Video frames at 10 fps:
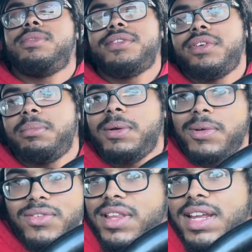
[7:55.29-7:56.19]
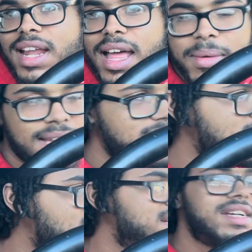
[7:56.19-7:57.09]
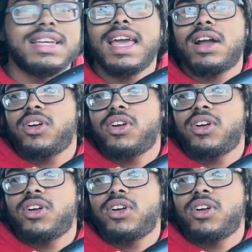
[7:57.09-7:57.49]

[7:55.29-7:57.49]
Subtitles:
You feel me? We really not. Because y'all